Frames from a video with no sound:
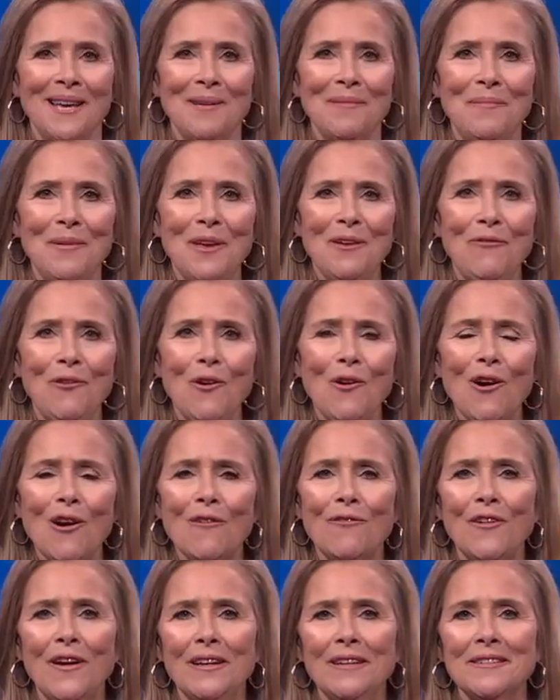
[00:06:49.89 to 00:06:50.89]
Before
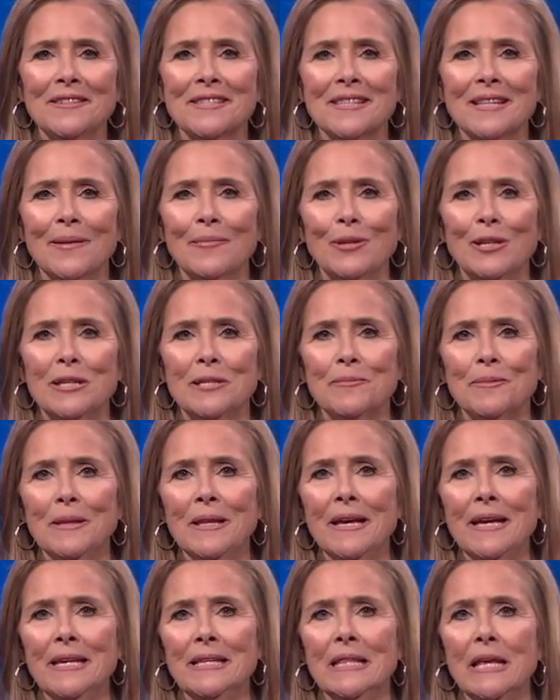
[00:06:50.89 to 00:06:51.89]
our final celebrities
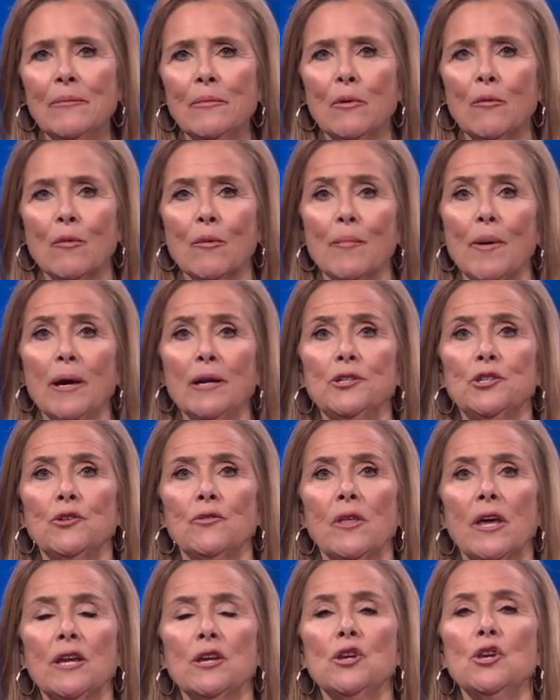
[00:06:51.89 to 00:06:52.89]
play, let me remind
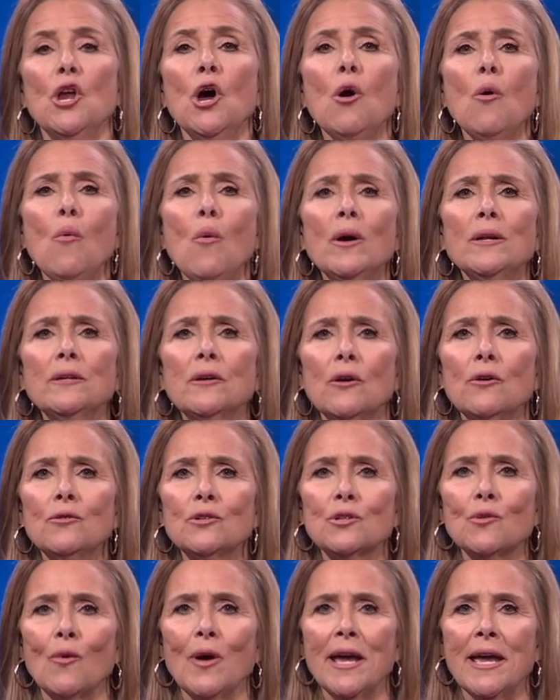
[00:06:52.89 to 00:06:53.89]
you that no one
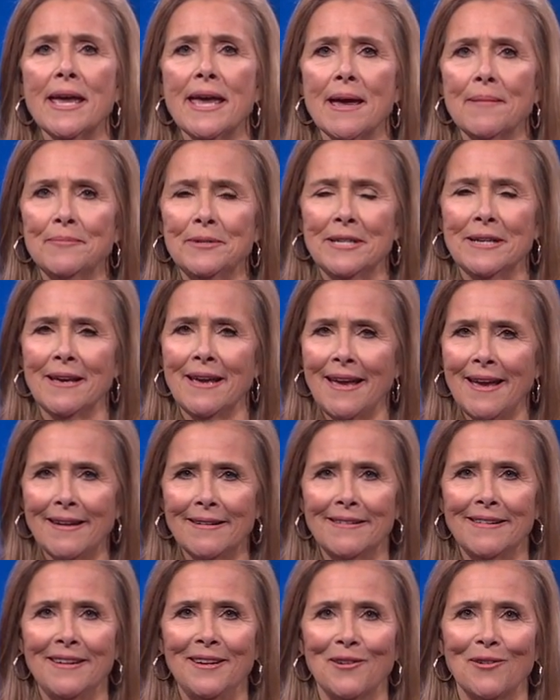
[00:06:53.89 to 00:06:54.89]
goes away empty
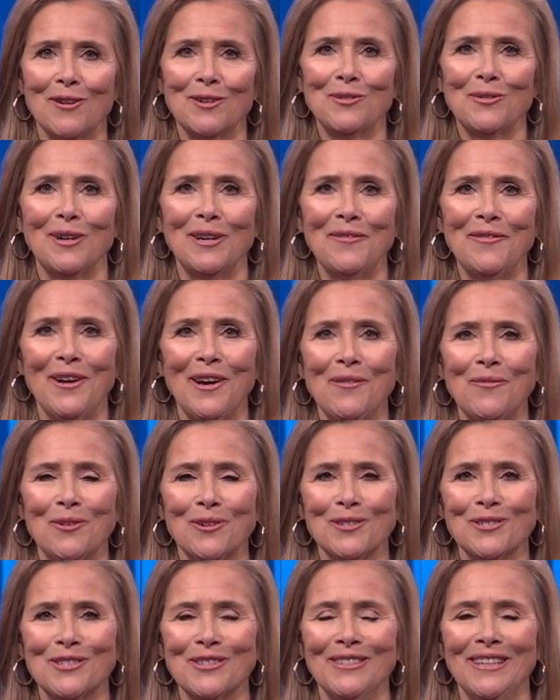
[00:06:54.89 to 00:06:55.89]
handed here on 25
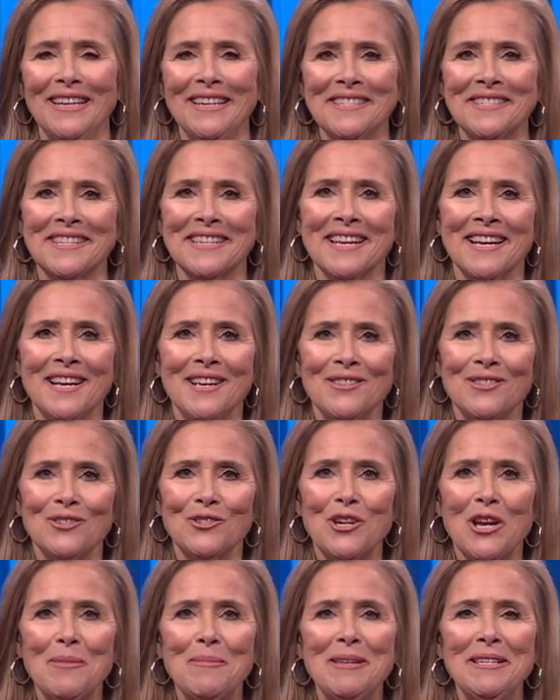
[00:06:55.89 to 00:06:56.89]
Words or Less. So,
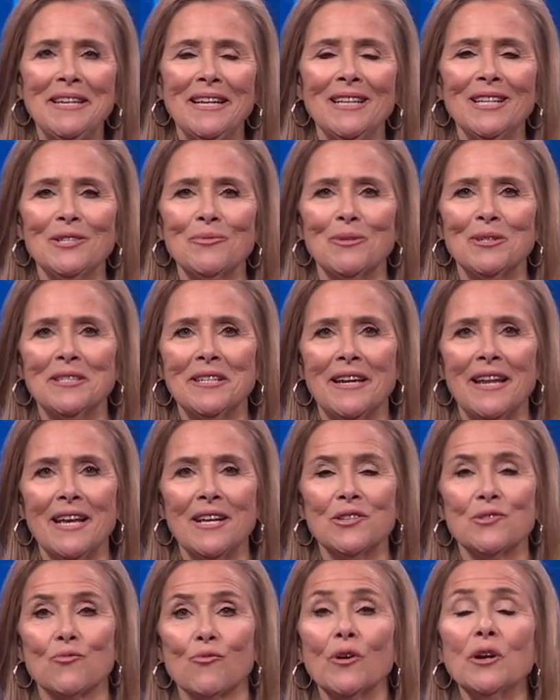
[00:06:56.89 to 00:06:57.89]
Jamie, tell us what
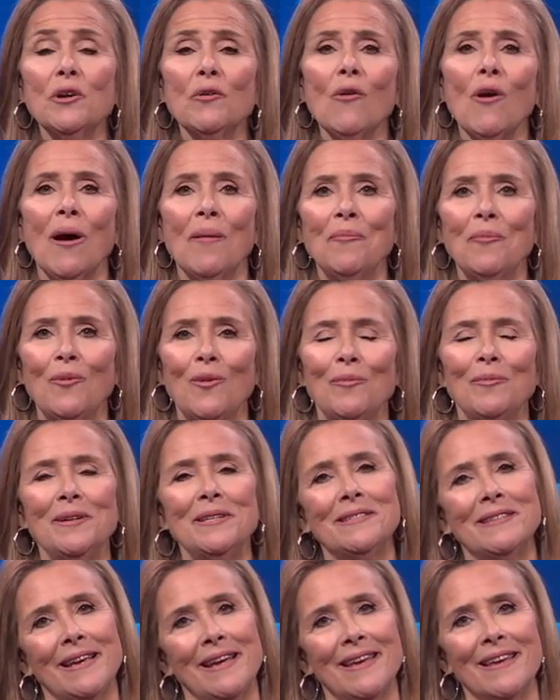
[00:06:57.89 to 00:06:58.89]
today's runner up will
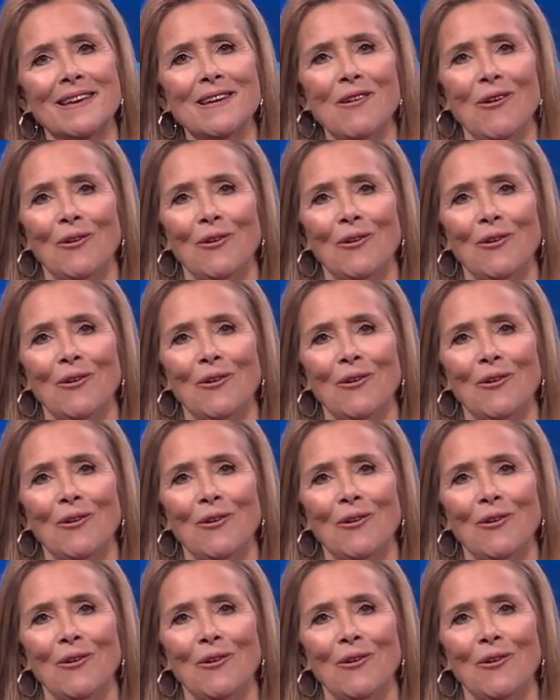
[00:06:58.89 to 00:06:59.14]
be taking